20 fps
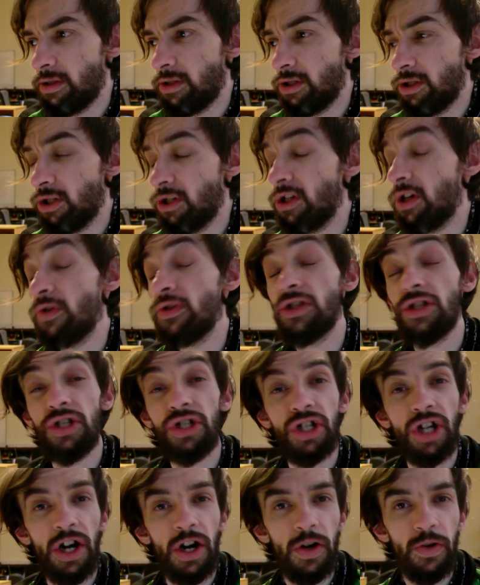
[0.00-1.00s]
Just goes to
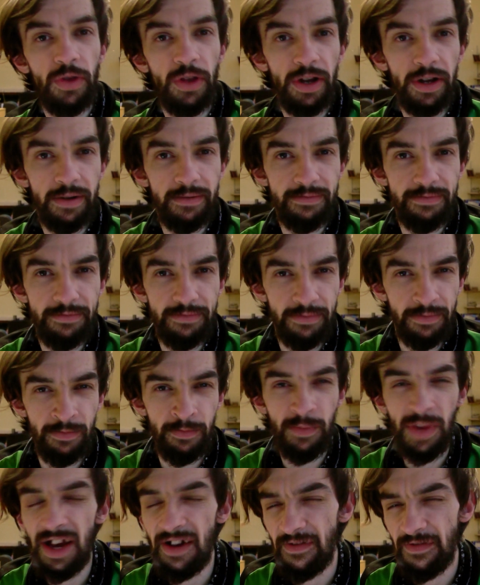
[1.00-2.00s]
show that
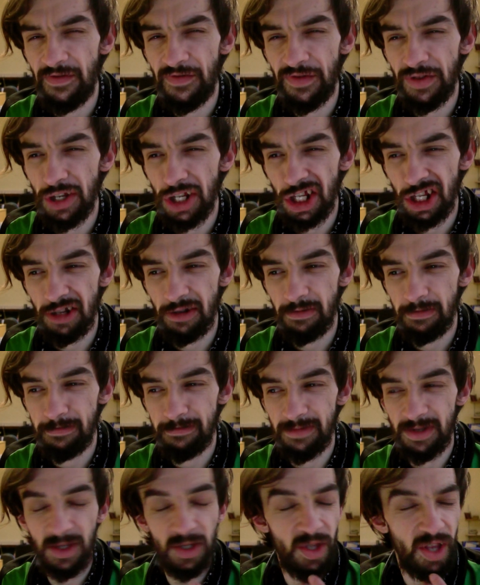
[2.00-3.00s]
myths
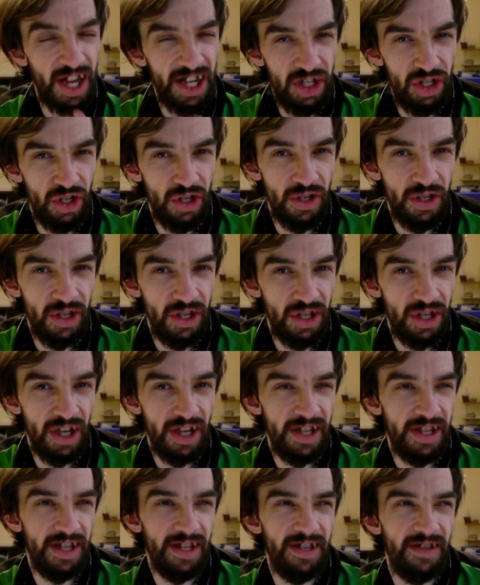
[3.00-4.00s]
and legends
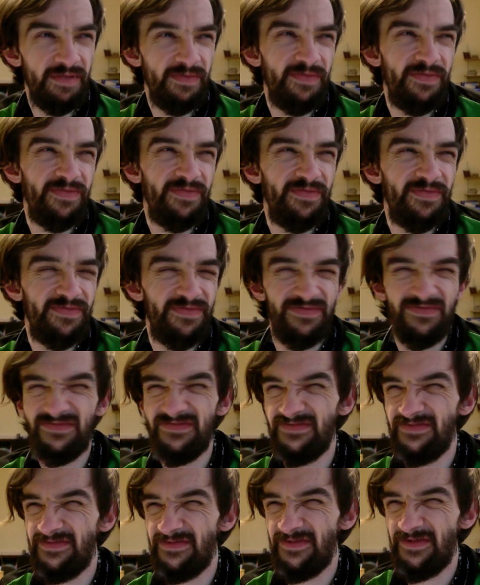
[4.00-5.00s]
and
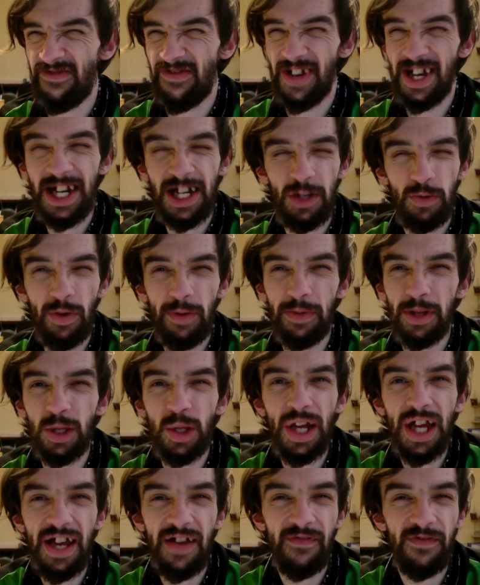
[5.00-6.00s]
things we
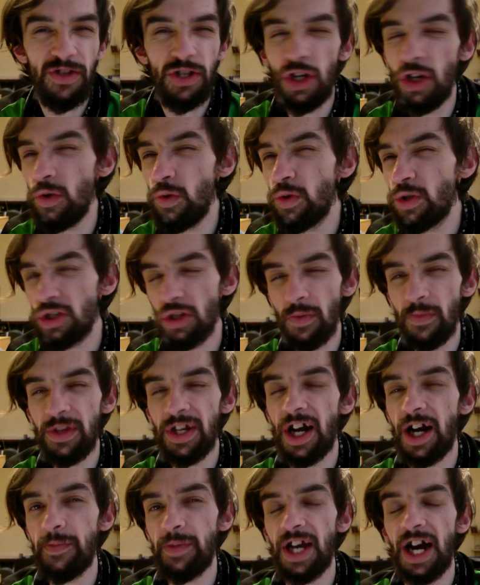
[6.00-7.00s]
believe do
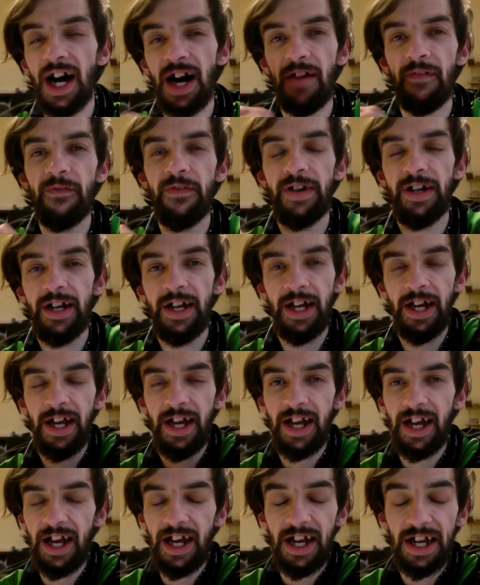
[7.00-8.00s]
sometimes have
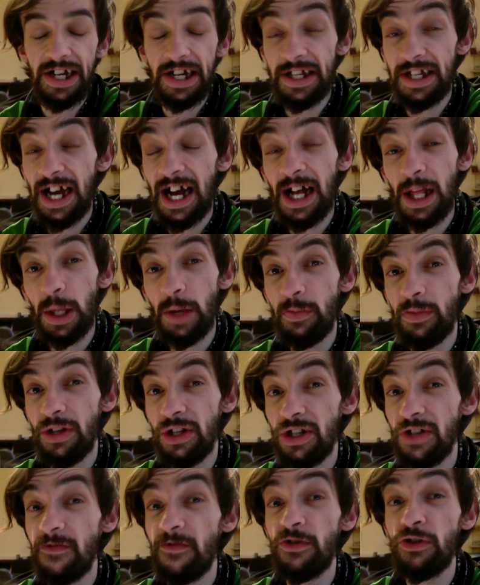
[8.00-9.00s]
an
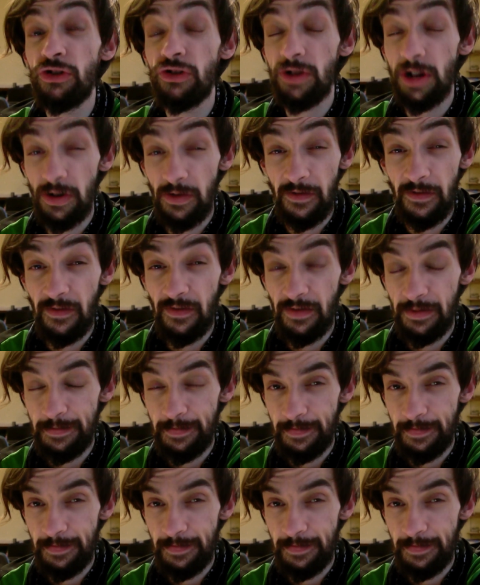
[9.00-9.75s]
element of truth.